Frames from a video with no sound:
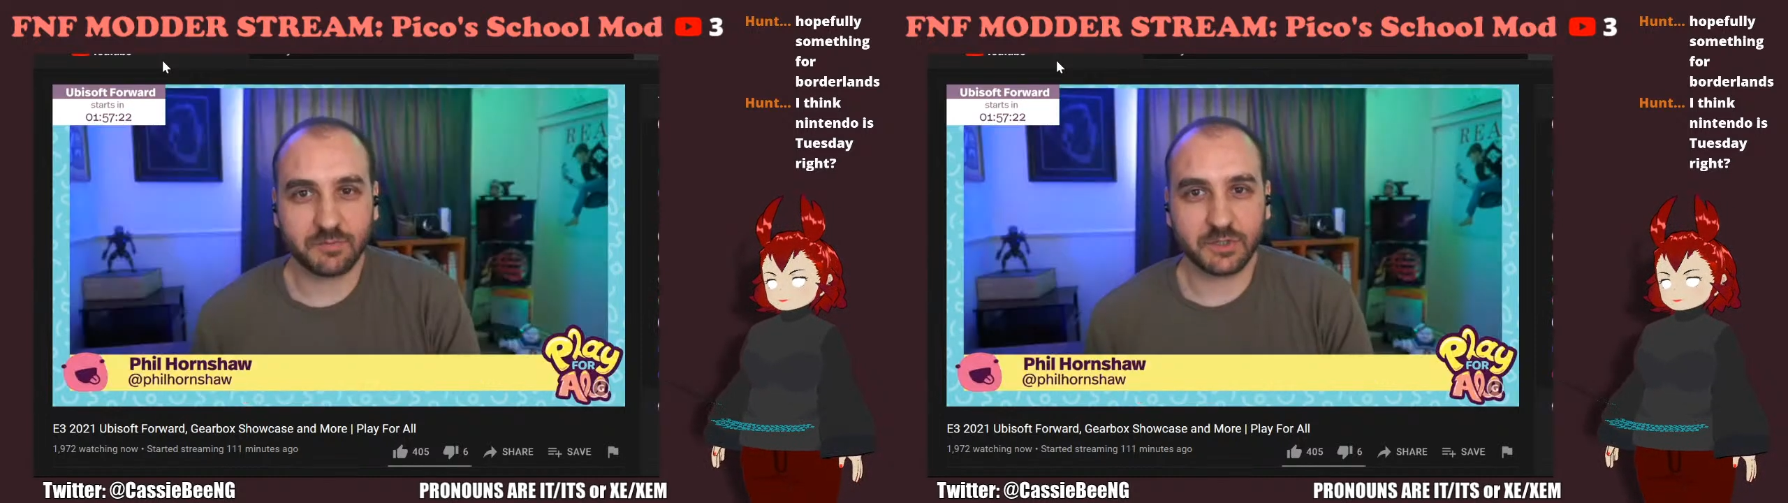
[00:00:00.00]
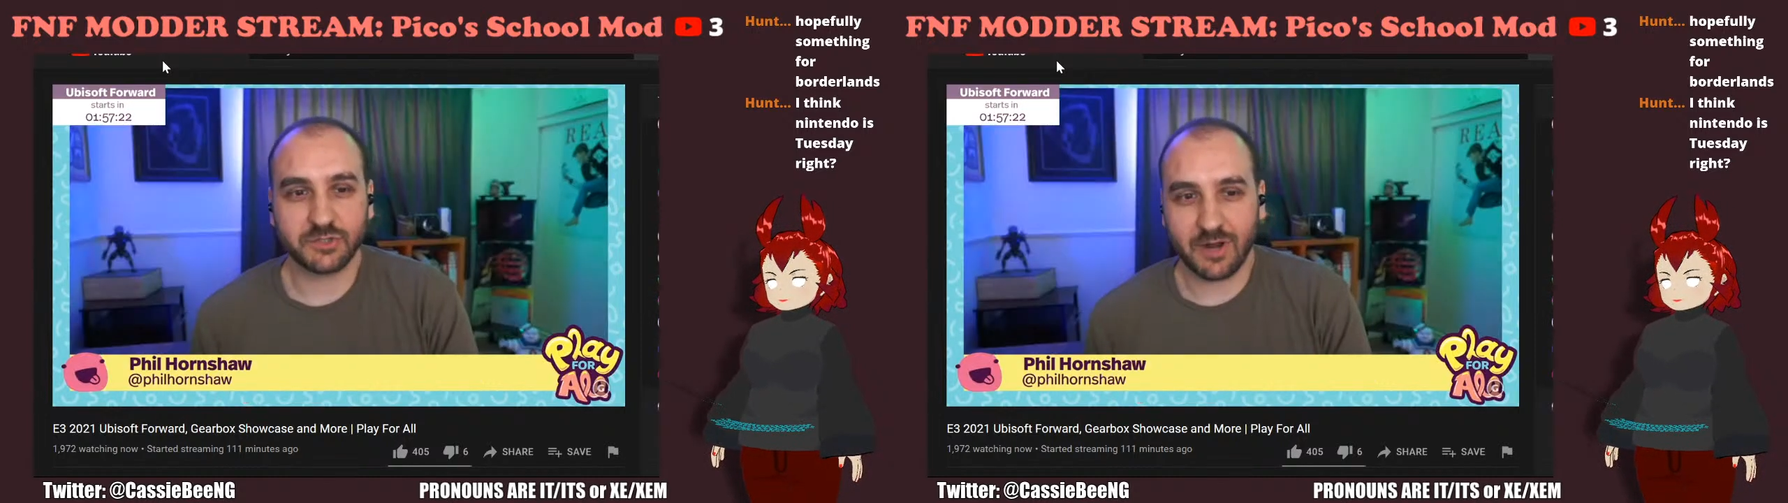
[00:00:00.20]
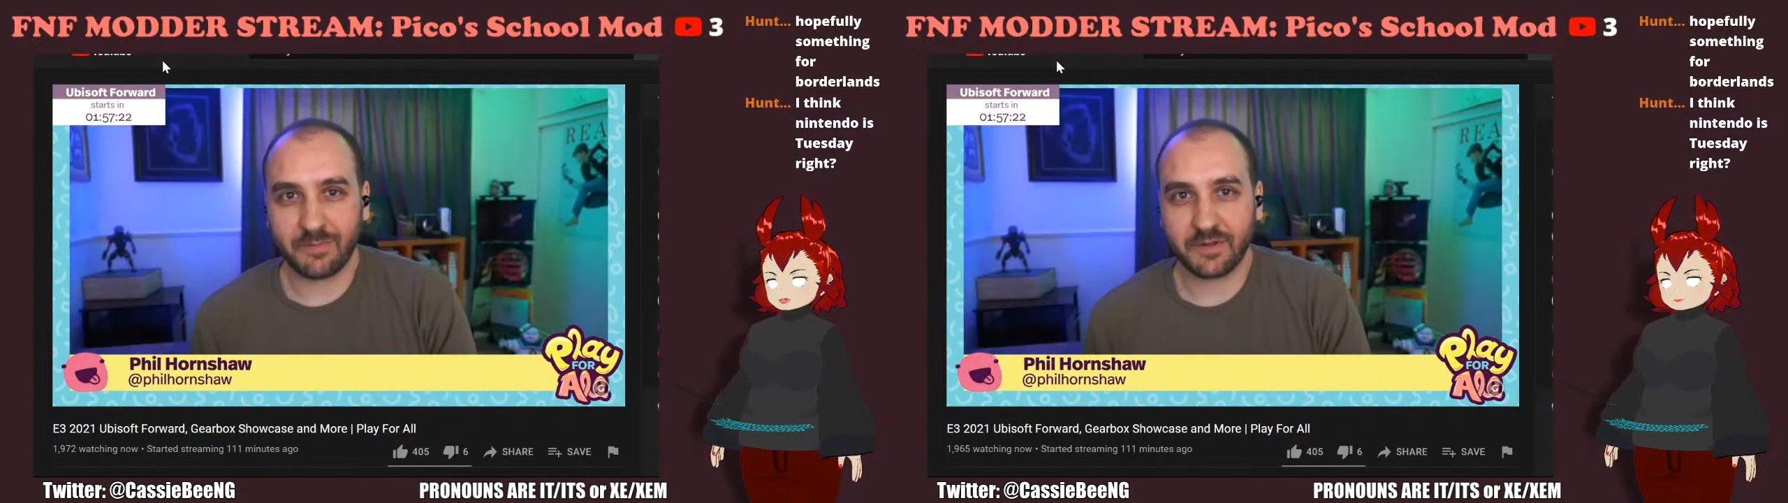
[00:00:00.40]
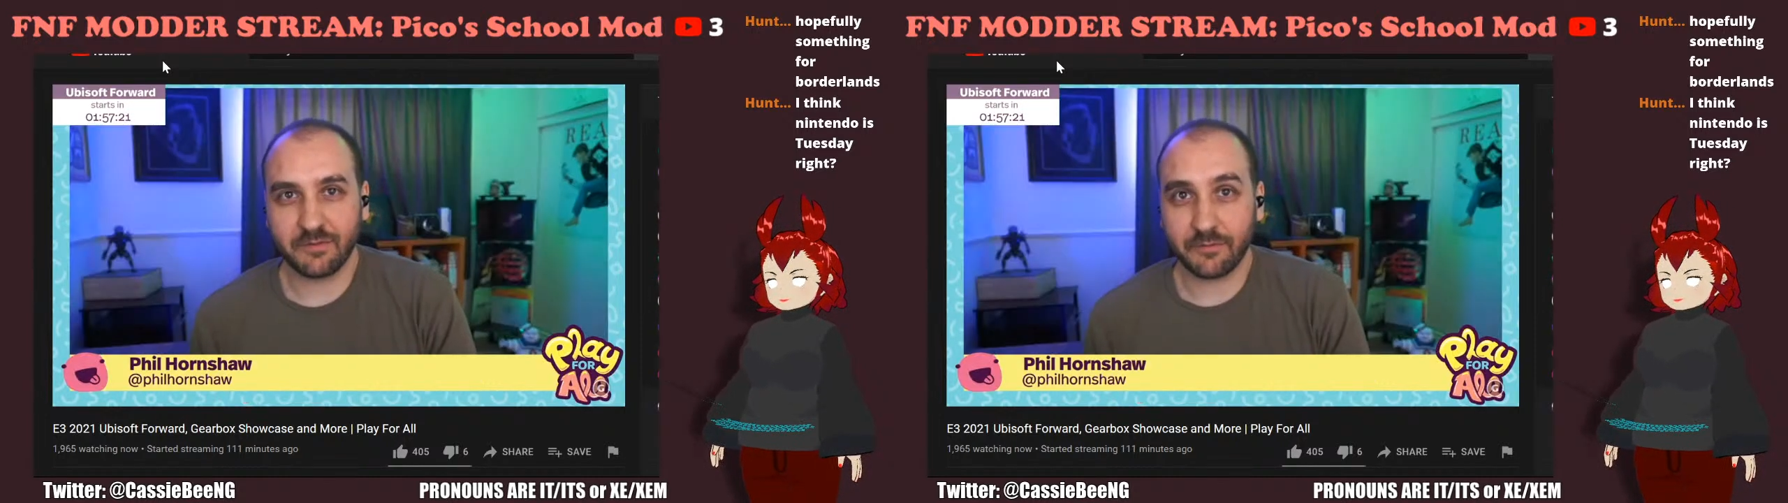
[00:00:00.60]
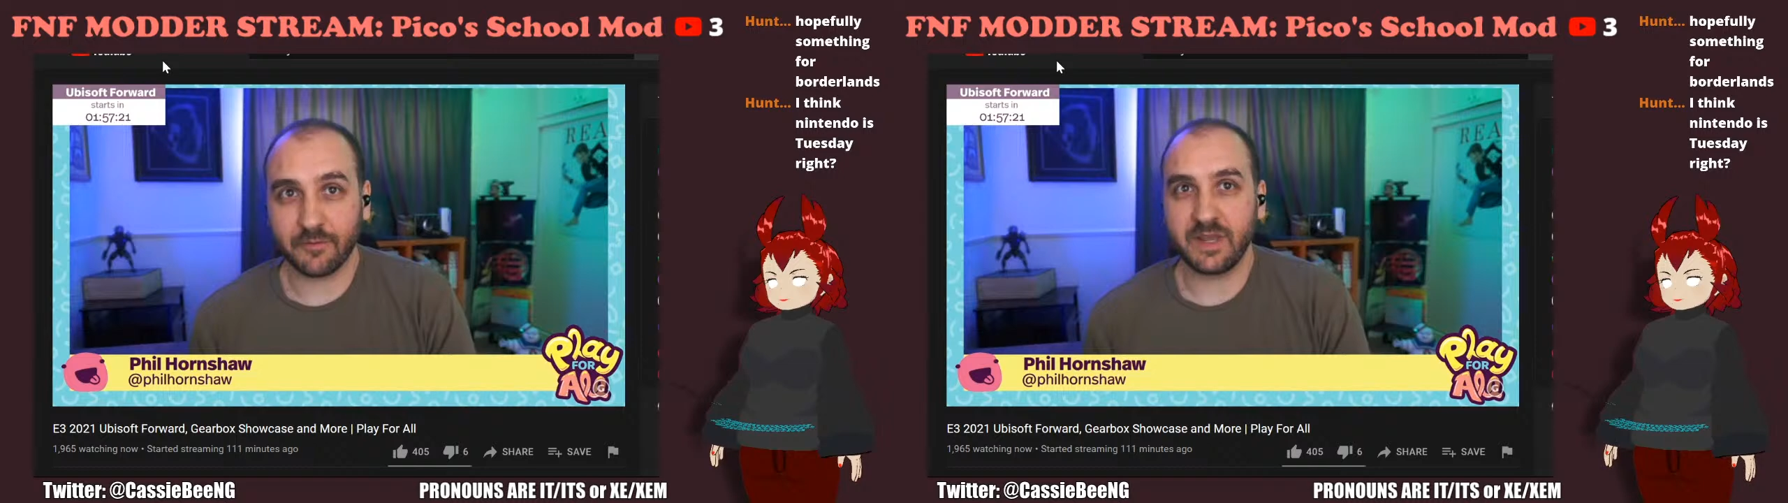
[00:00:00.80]
dropped for
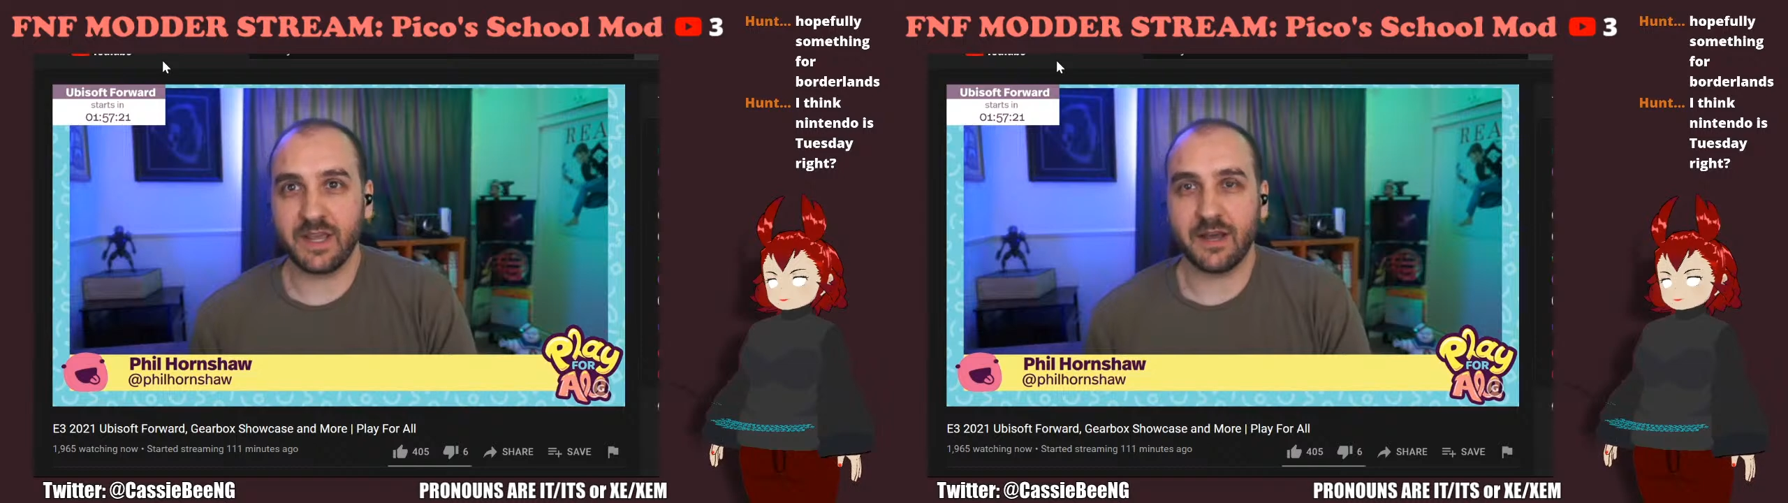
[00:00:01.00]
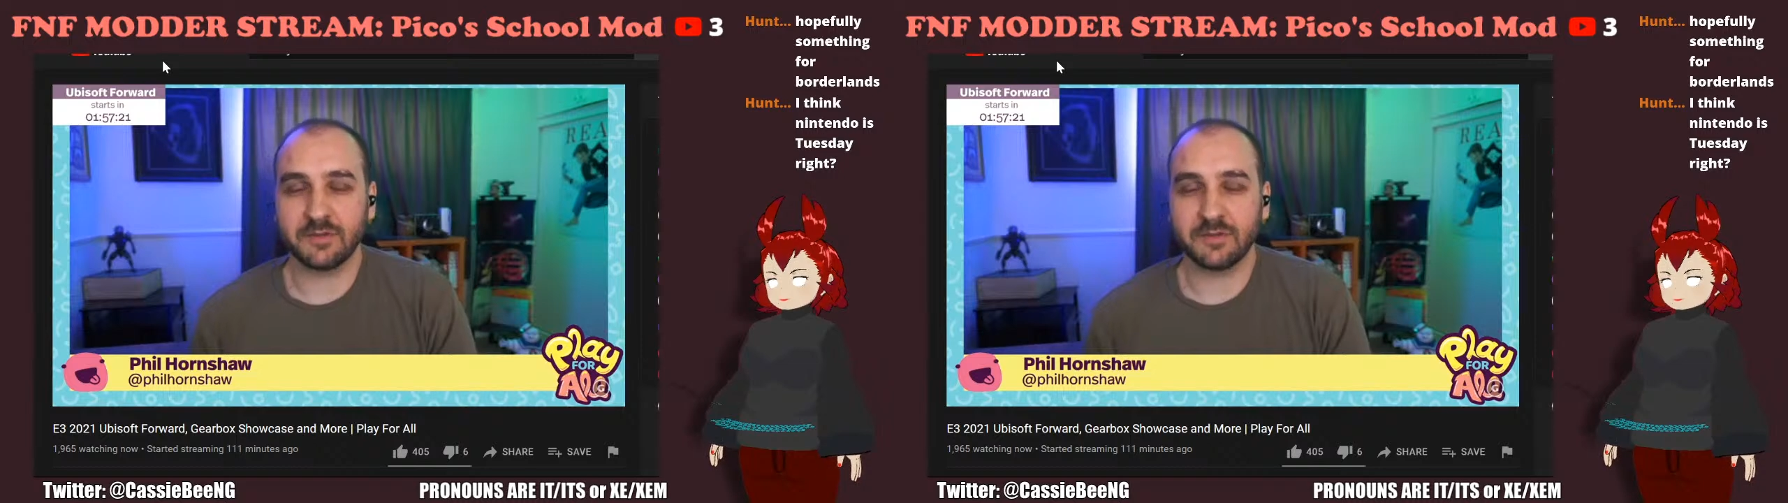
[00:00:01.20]
me. I was